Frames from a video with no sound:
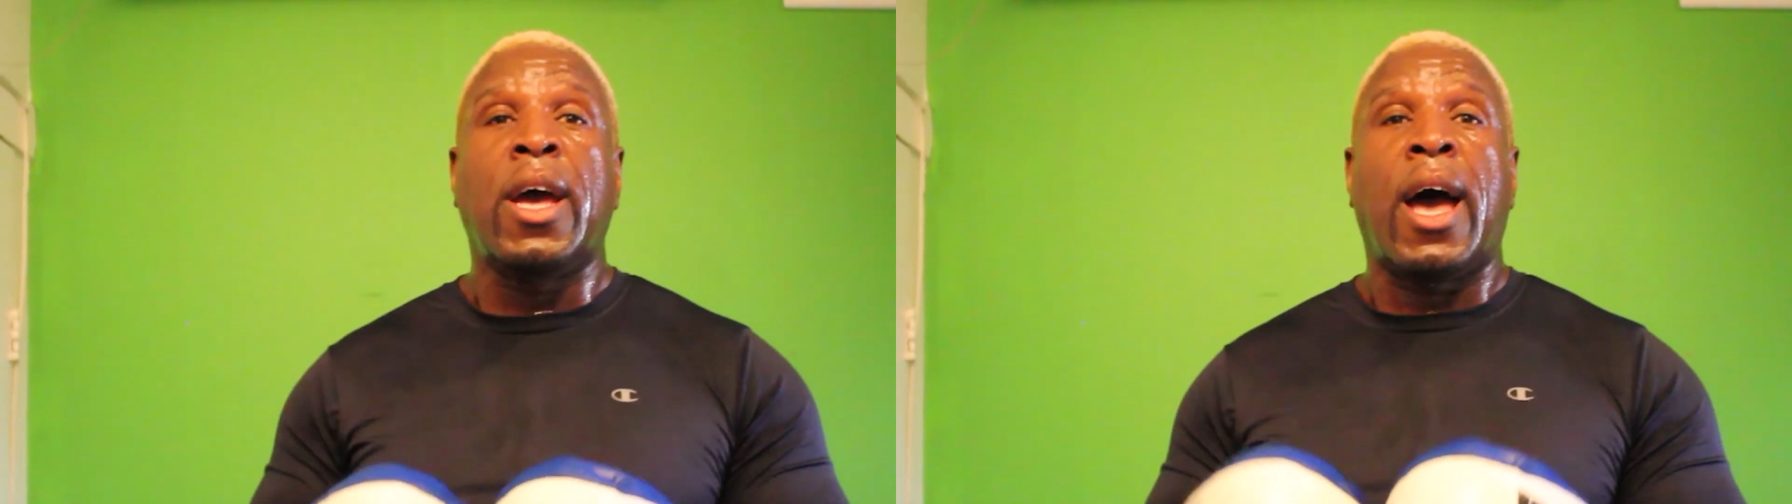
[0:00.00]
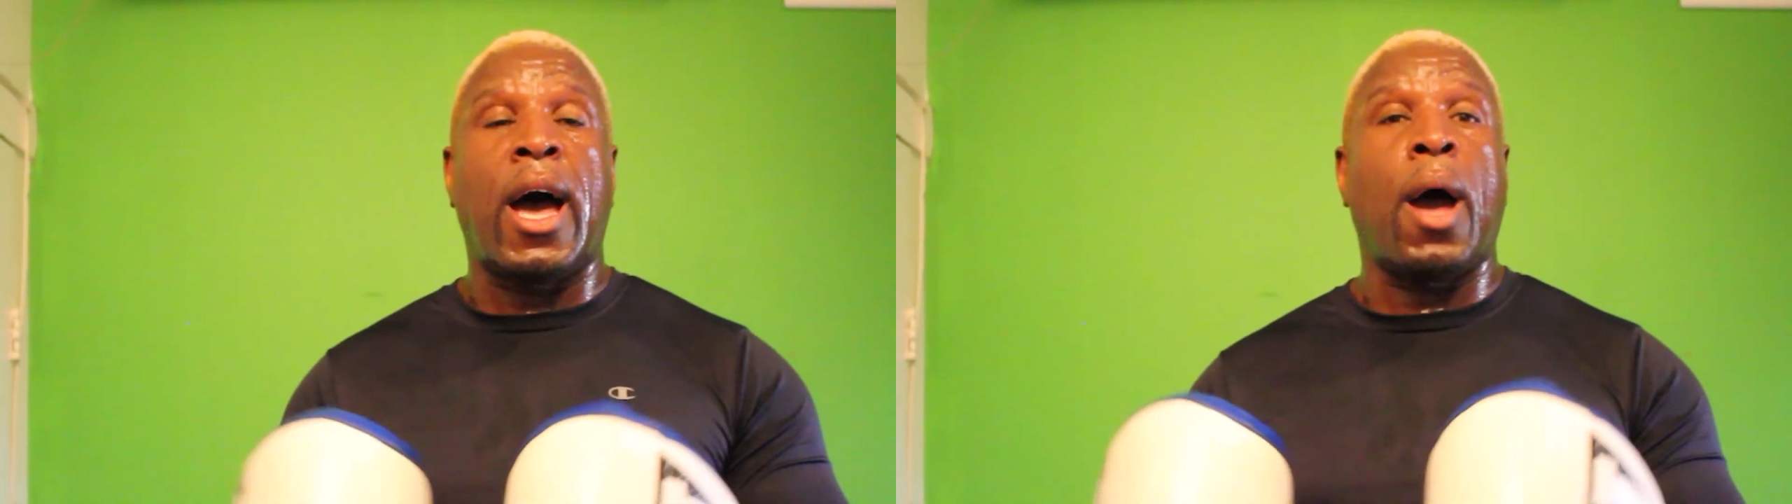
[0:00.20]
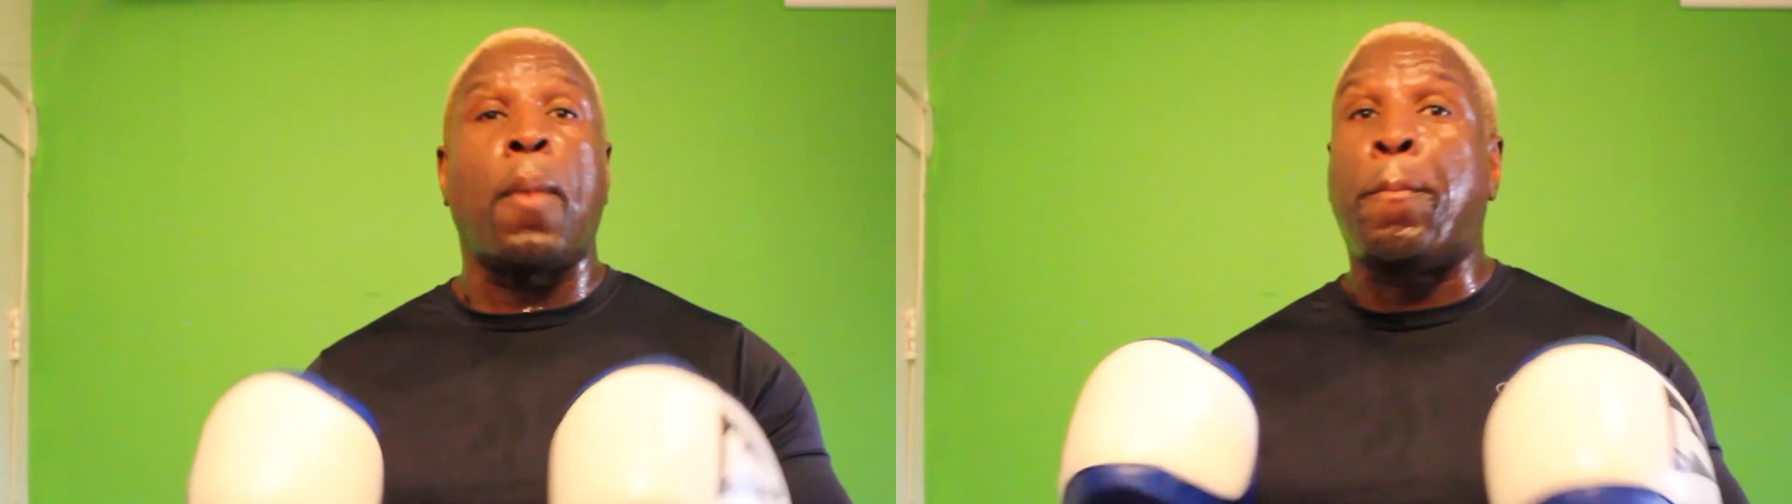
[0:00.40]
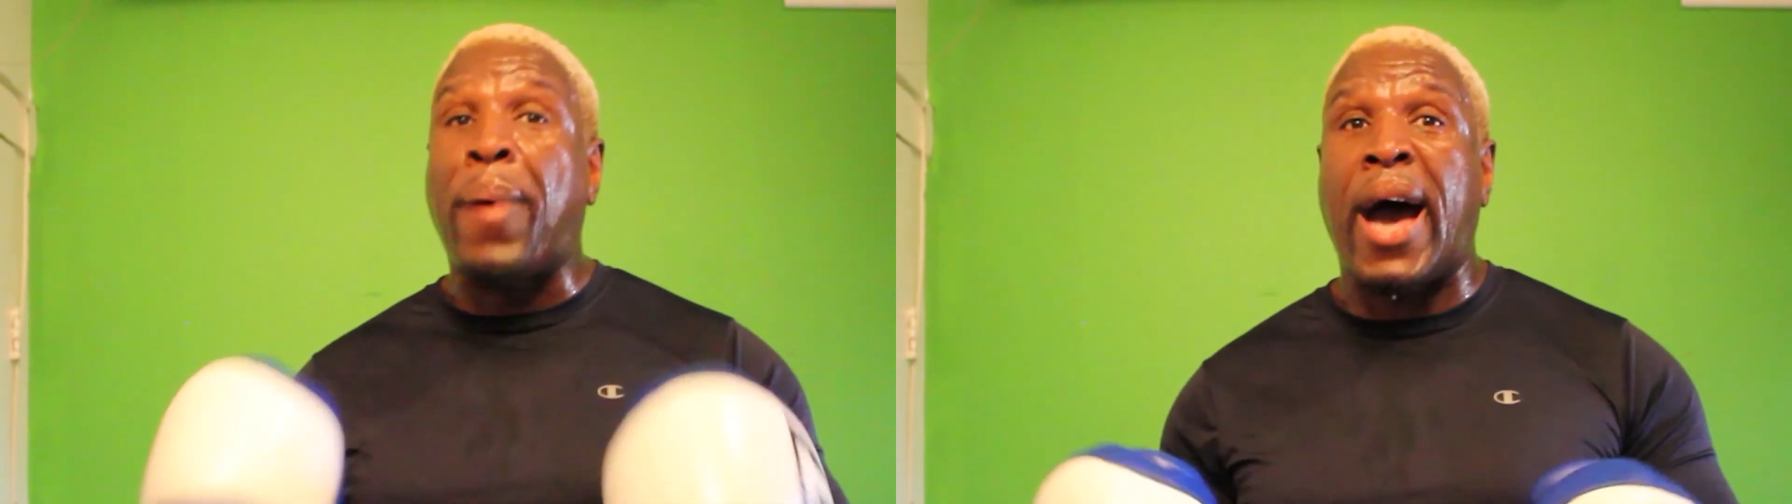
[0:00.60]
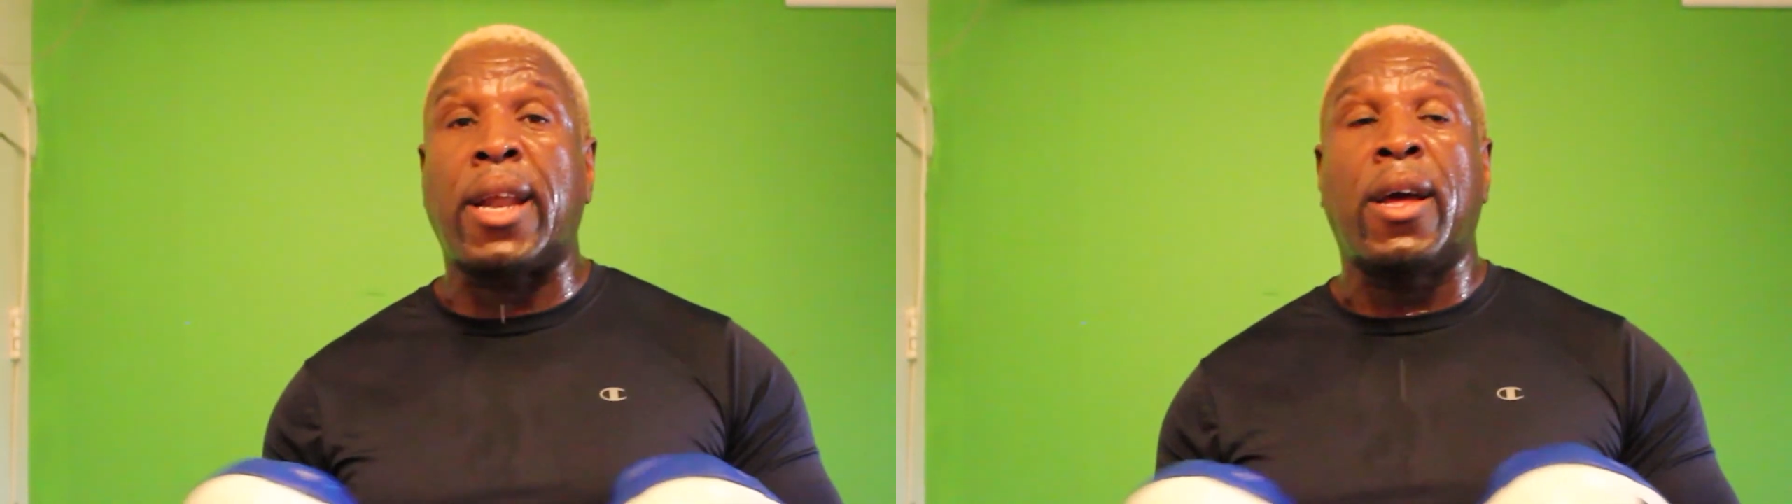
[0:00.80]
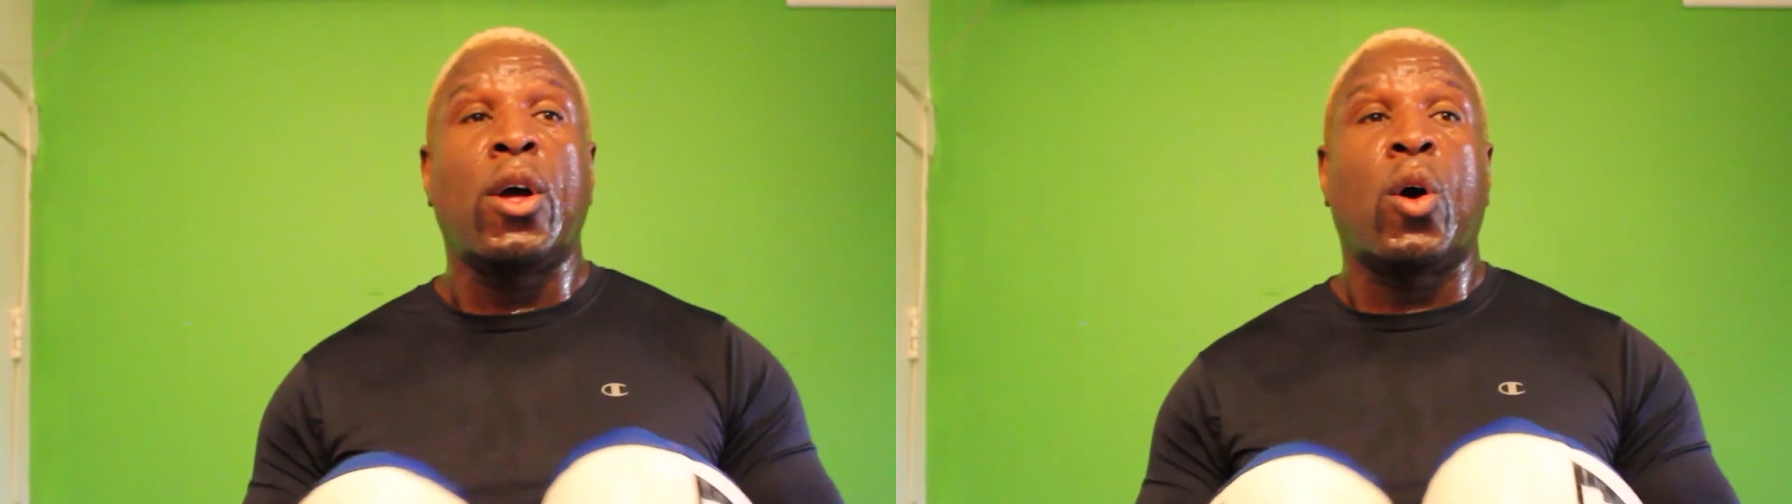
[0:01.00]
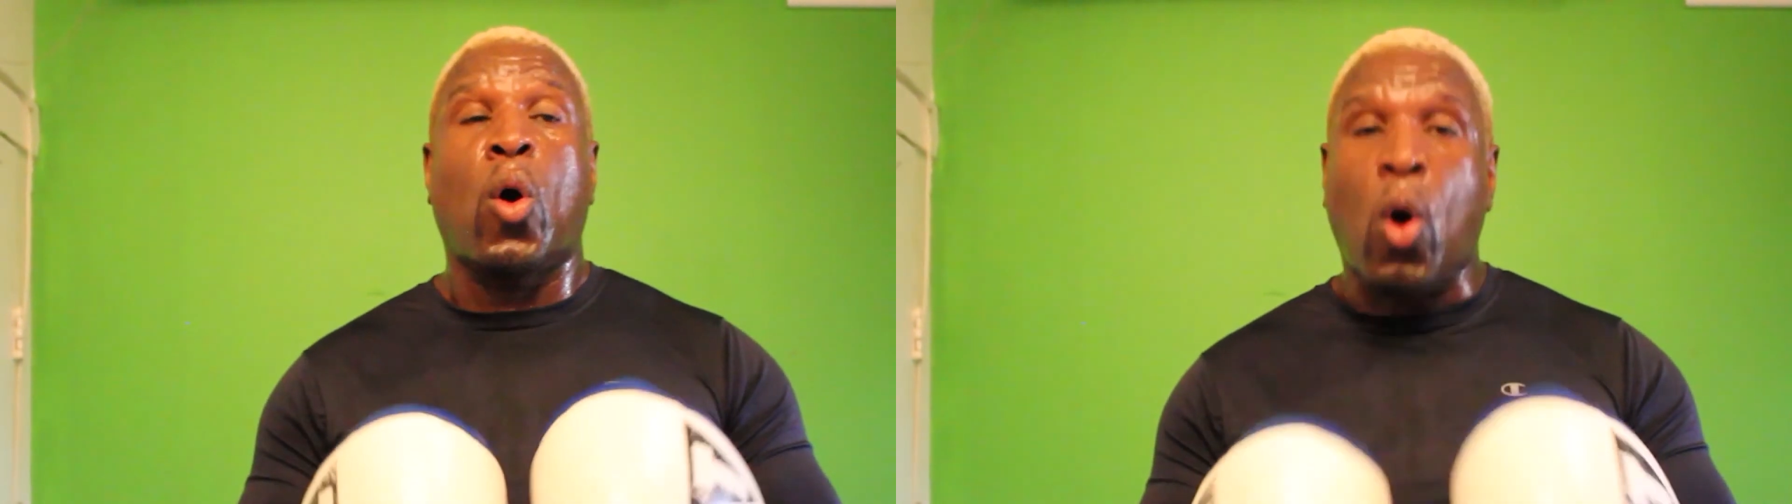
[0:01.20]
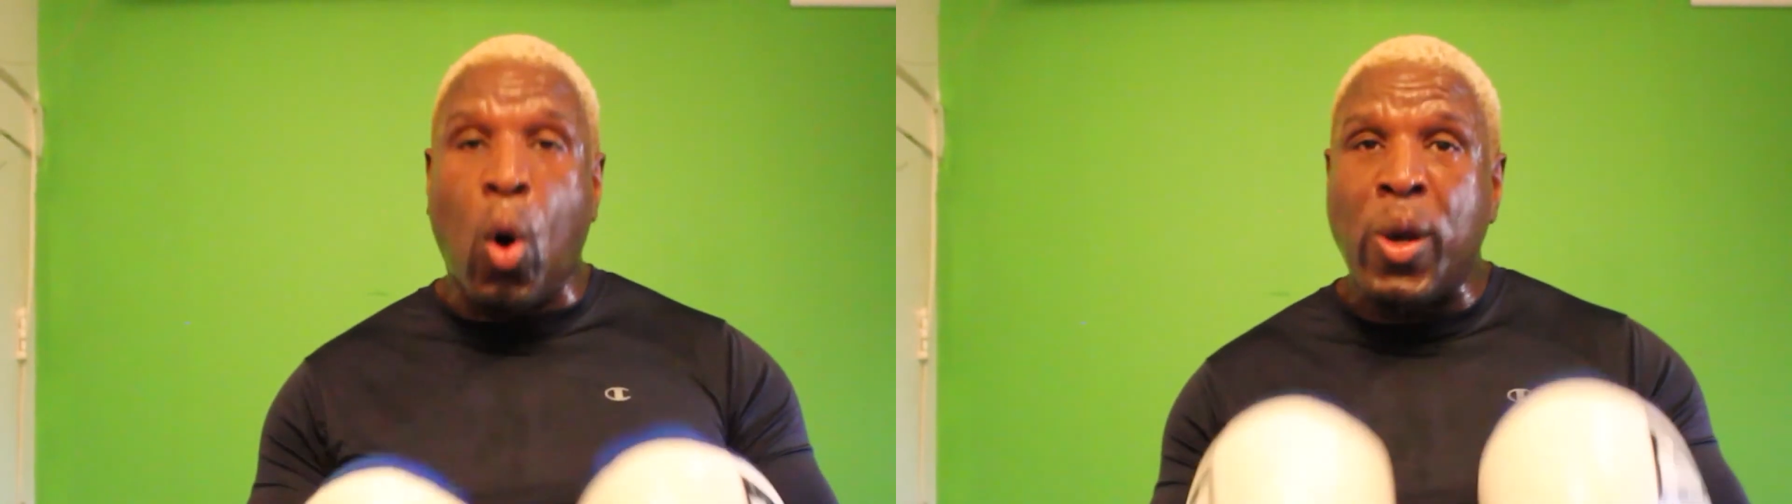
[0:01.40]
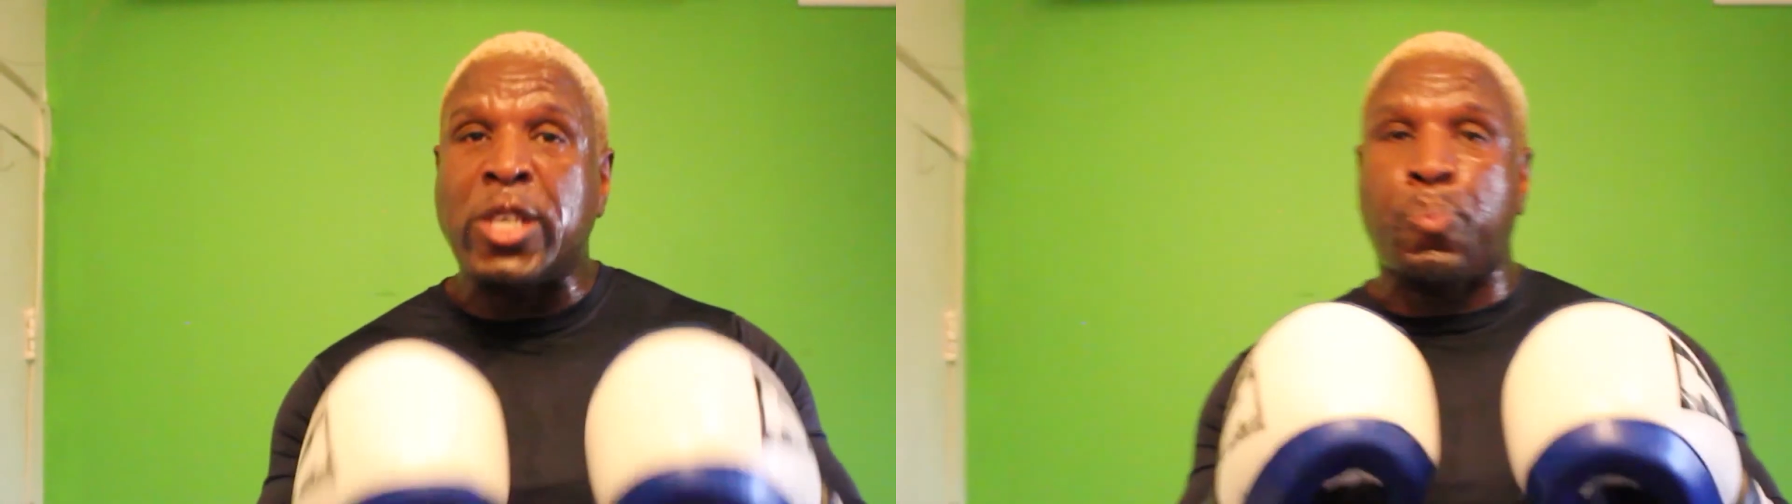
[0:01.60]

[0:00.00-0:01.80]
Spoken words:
But always